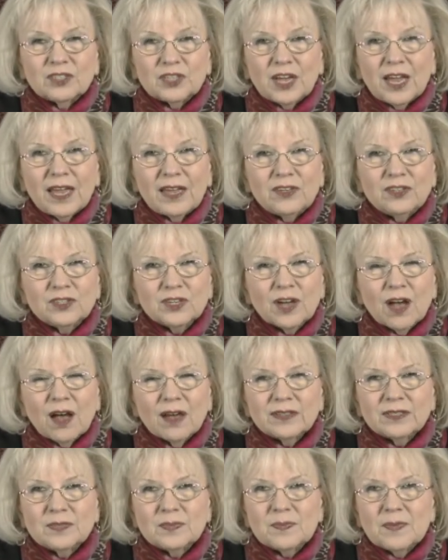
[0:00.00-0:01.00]
change
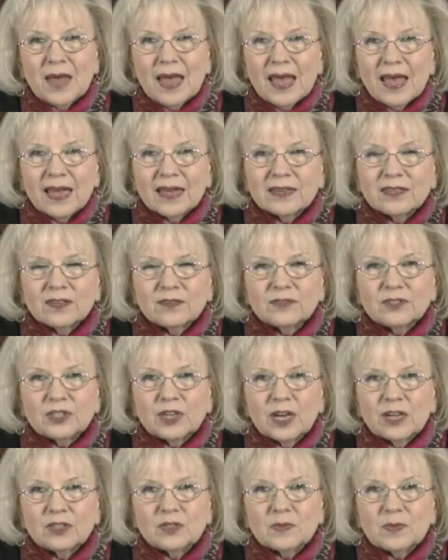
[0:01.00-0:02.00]
God's mind of
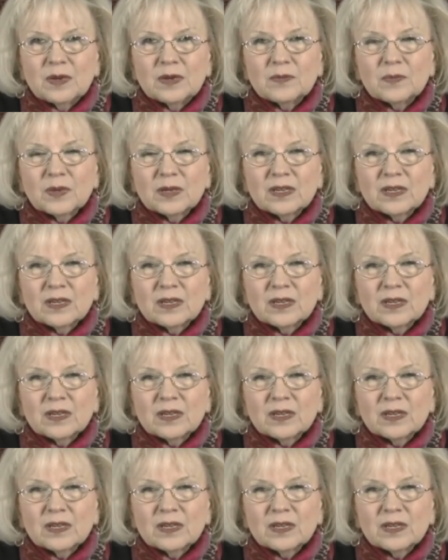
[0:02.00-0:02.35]
judgment,